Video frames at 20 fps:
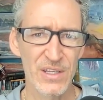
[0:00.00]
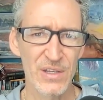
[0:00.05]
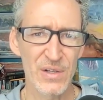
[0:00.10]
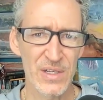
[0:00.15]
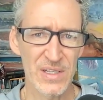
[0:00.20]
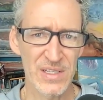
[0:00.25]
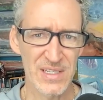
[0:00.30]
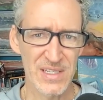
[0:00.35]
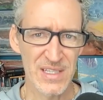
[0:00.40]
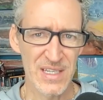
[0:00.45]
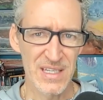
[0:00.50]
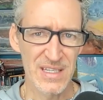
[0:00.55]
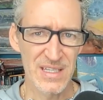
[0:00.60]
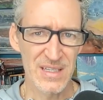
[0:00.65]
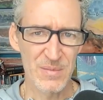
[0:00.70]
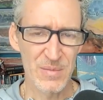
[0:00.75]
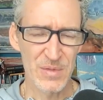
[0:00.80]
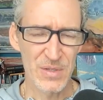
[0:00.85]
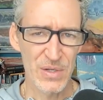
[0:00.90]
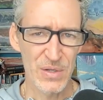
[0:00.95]
you could
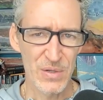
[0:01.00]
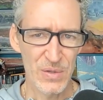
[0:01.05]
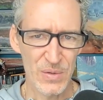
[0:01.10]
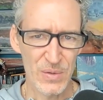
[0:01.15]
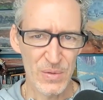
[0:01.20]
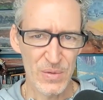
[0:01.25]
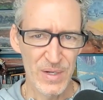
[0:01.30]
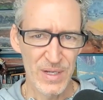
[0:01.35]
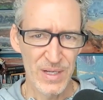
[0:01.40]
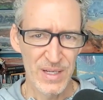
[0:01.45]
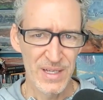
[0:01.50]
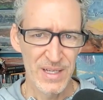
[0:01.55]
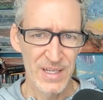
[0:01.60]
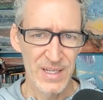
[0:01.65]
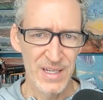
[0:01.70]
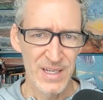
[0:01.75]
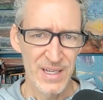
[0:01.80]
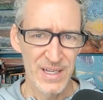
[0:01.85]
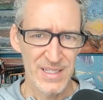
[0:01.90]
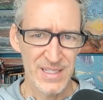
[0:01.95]
send them to
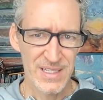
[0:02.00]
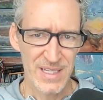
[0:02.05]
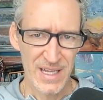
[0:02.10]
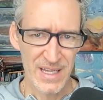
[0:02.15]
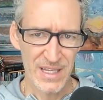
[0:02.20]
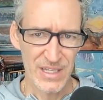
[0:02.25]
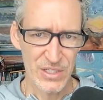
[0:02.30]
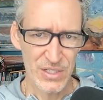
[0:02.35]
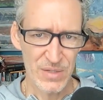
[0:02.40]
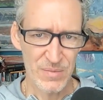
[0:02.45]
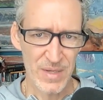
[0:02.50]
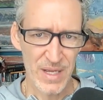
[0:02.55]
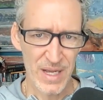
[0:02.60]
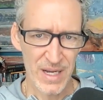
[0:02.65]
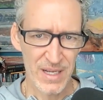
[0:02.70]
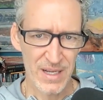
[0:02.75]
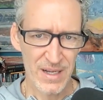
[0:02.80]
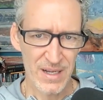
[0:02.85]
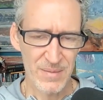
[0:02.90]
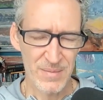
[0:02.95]

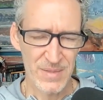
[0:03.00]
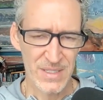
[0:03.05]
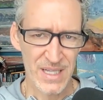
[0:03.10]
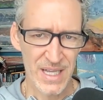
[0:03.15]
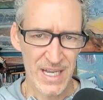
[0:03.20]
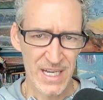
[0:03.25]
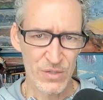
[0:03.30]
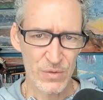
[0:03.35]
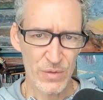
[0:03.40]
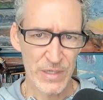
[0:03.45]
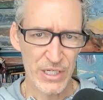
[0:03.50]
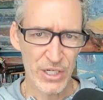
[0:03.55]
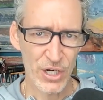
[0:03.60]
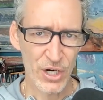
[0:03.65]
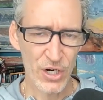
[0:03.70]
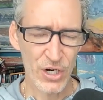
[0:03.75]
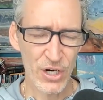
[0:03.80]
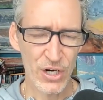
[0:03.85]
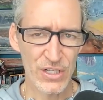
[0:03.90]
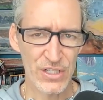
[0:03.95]
silentjim.com slash
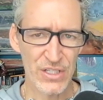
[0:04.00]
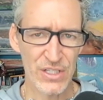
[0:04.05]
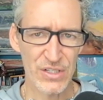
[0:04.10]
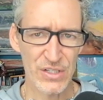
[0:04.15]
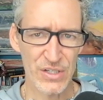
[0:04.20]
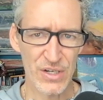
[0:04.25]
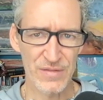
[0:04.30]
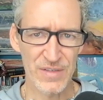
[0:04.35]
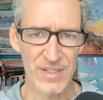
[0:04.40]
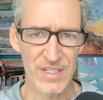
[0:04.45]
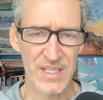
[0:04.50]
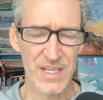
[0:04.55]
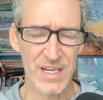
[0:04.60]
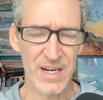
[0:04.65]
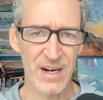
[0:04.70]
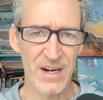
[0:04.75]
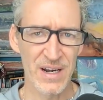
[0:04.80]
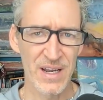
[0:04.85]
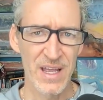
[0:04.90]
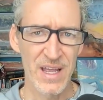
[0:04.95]
returns, the service
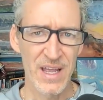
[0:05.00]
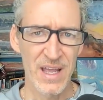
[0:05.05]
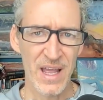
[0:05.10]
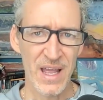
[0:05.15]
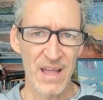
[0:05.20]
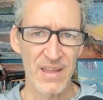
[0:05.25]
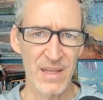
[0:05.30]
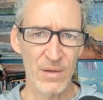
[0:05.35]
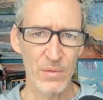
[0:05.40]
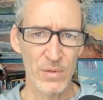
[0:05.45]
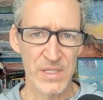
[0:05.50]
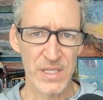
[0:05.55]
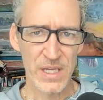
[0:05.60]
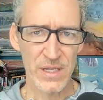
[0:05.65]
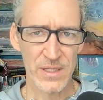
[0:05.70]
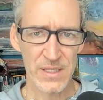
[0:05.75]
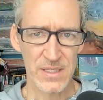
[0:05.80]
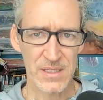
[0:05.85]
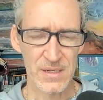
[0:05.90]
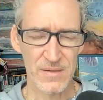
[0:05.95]
there, and they will
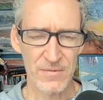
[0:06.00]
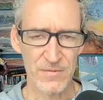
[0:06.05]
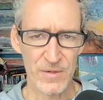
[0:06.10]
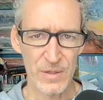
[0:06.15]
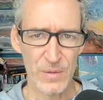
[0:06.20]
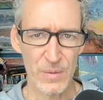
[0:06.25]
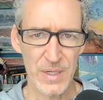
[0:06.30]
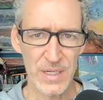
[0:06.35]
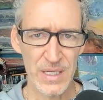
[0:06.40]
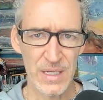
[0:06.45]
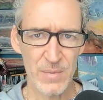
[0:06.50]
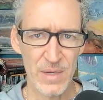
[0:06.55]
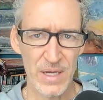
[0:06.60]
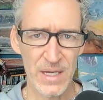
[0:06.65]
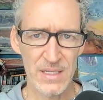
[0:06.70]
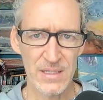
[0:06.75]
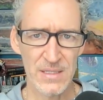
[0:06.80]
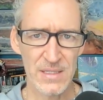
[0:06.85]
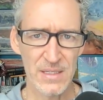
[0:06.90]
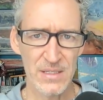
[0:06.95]
sell that stuff for you on
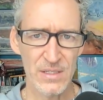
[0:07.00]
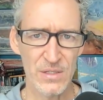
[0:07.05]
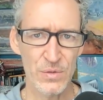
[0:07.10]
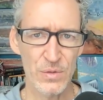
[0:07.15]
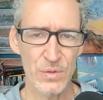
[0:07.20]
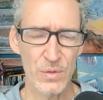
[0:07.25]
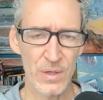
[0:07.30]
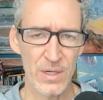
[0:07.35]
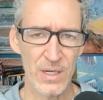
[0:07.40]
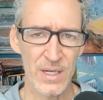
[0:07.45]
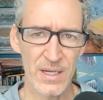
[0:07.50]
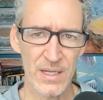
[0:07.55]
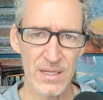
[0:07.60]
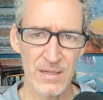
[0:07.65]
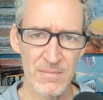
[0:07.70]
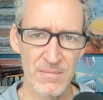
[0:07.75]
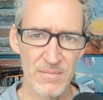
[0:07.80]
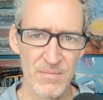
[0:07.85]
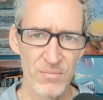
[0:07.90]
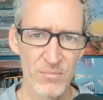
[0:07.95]
eBay and send you your
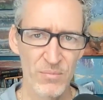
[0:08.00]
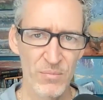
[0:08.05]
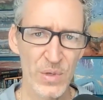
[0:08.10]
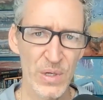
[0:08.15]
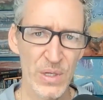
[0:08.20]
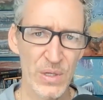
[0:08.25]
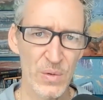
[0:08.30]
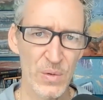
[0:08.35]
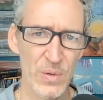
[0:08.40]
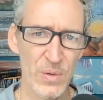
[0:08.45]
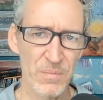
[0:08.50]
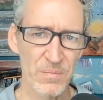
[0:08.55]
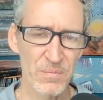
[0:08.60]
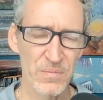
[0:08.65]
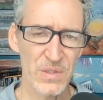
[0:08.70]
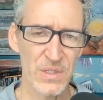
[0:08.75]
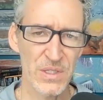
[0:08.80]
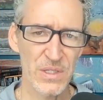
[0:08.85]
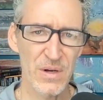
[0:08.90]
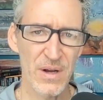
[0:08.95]
cut. Pretty cool.
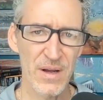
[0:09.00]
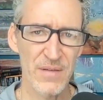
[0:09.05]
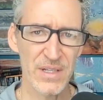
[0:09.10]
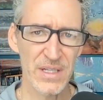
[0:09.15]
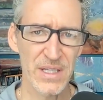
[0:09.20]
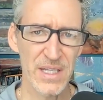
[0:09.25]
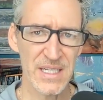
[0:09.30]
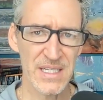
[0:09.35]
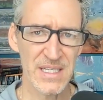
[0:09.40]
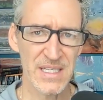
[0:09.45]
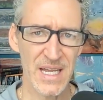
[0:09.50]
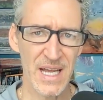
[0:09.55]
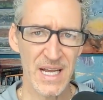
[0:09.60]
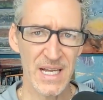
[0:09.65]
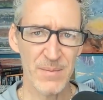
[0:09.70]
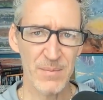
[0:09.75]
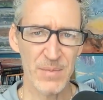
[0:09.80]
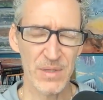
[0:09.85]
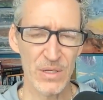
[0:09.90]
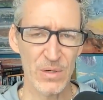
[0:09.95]
So you don't have to let it
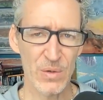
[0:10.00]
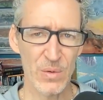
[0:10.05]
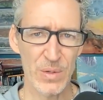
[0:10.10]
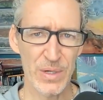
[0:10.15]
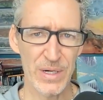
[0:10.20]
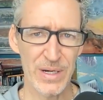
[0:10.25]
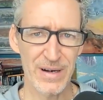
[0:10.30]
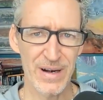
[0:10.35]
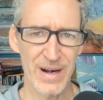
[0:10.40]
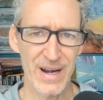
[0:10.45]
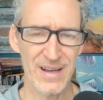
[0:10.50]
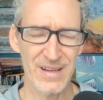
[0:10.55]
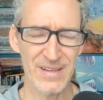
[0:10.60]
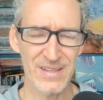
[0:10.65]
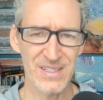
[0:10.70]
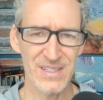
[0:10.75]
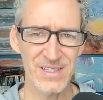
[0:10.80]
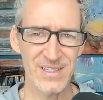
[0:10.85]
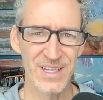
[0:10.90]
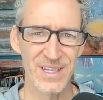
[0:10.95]
stack up in the corner of your
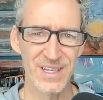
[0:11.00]
house.